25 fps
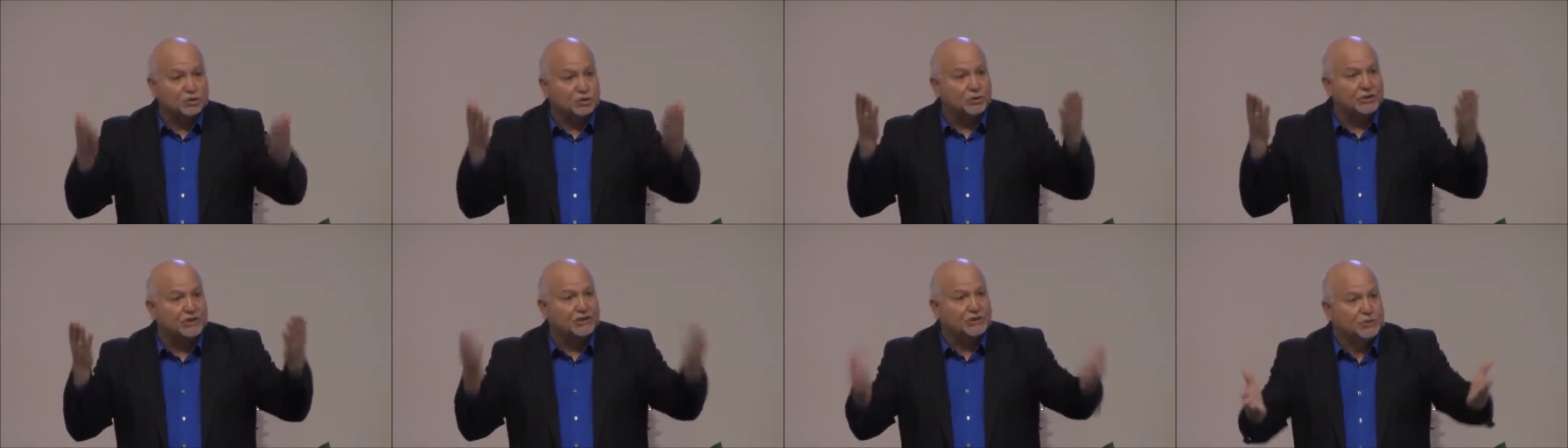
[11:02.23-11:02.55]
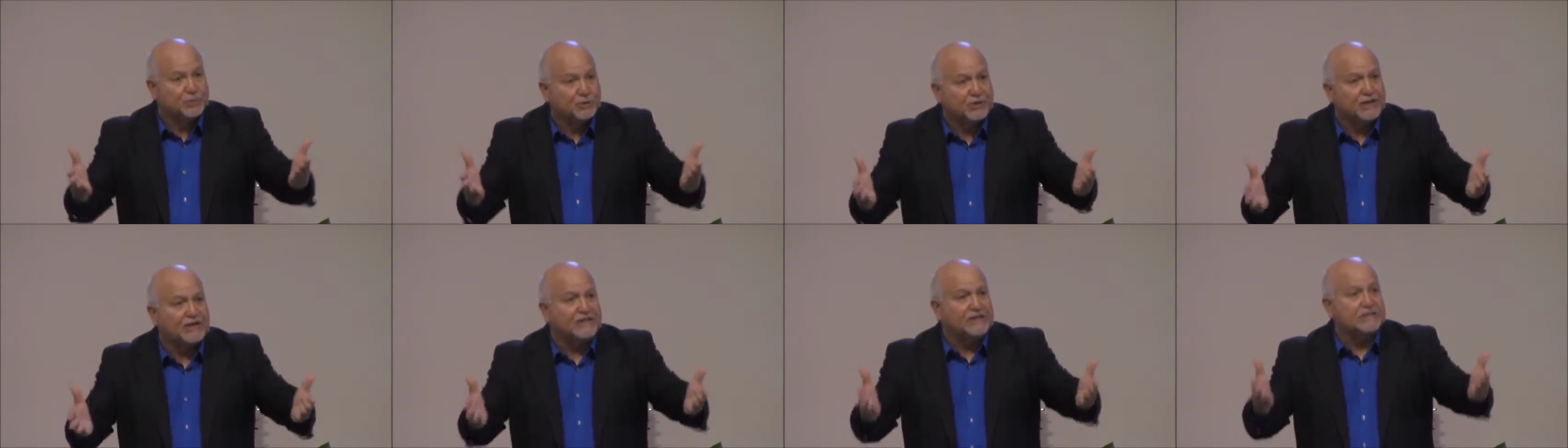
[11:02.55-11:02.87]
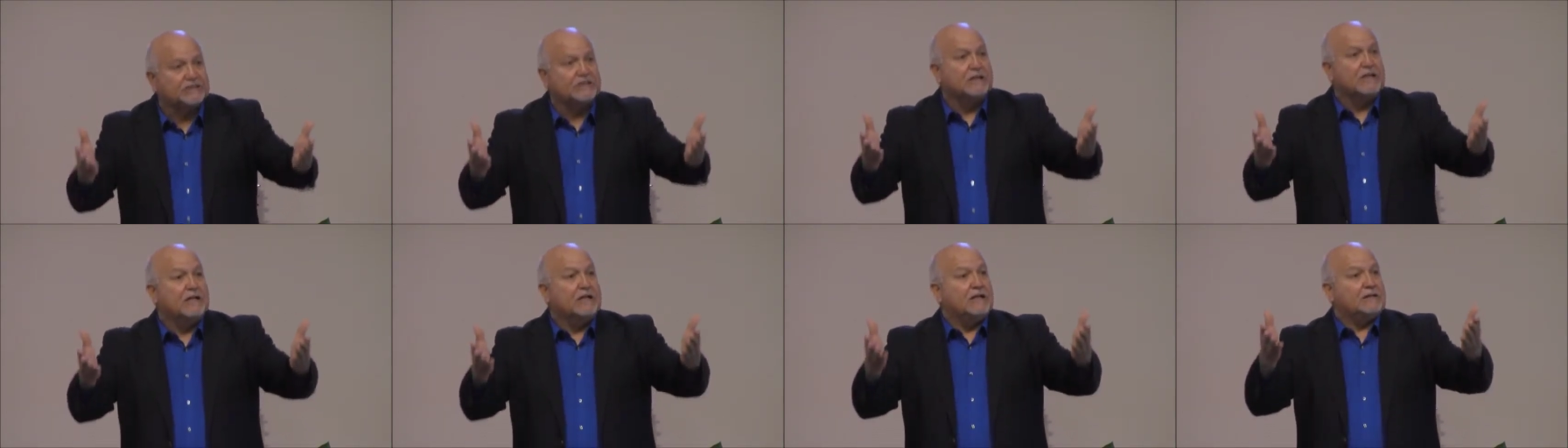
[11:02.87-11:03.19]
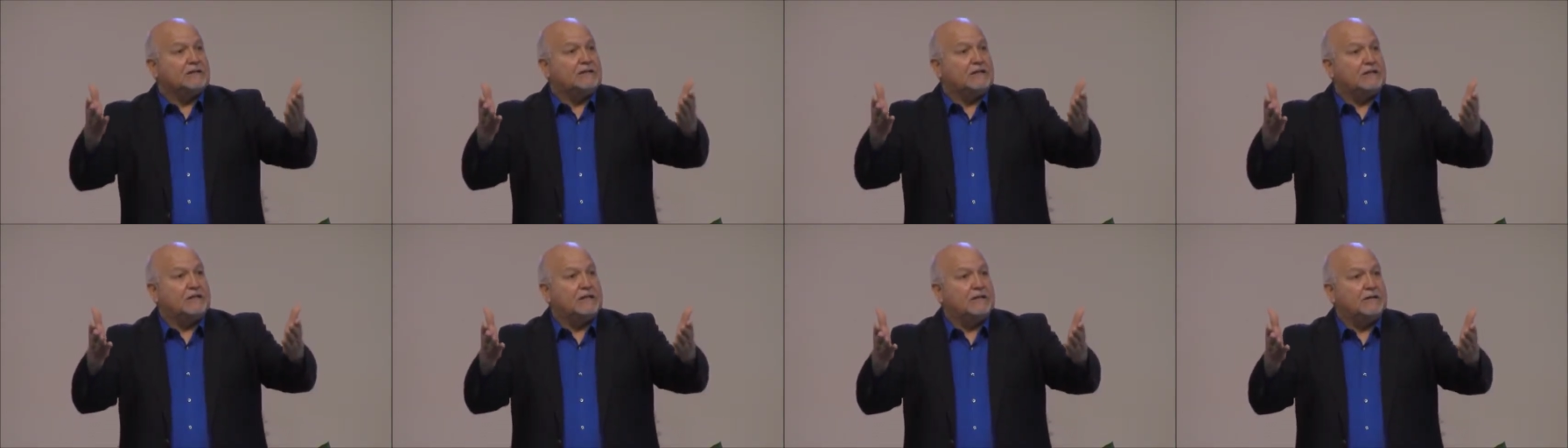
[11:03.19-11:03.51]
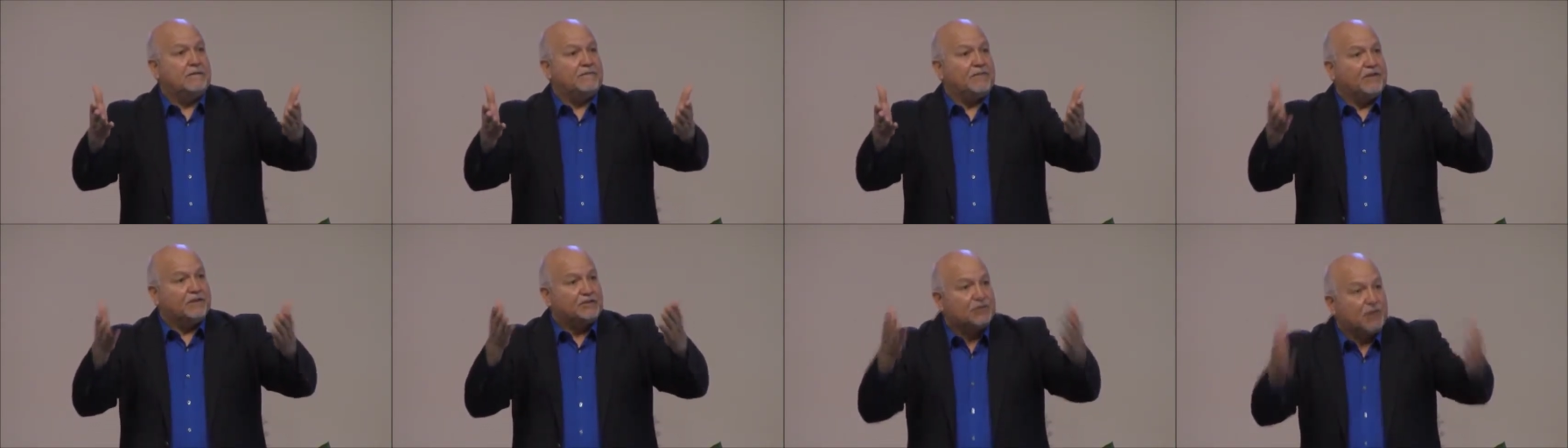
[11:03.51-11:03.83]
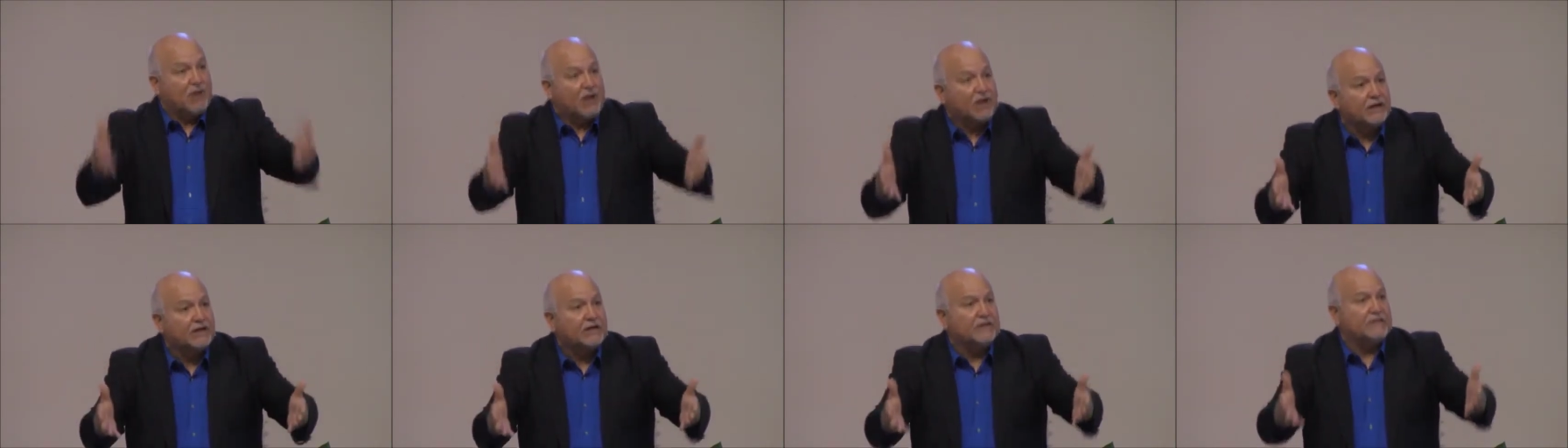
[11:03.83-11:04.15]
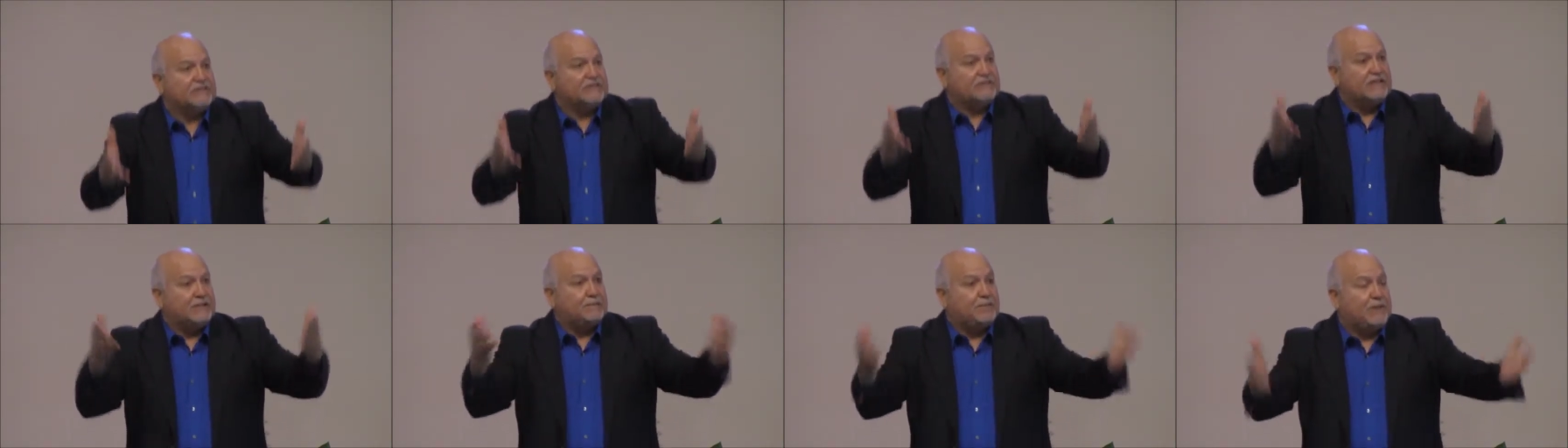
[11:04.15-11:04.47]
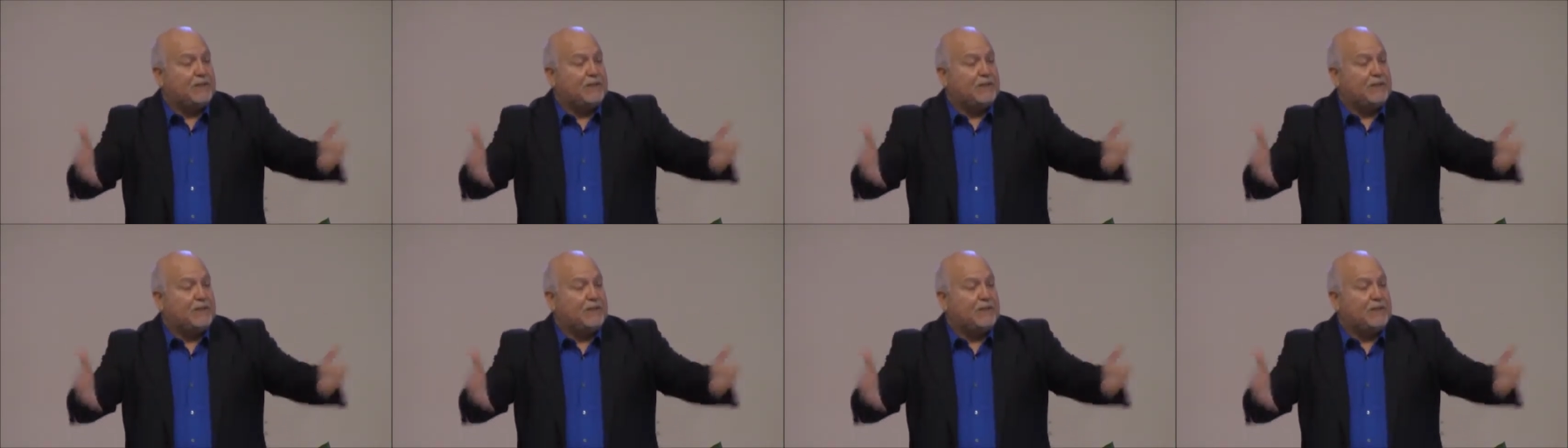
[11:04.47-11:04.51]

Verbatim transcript: to address the, the darkness that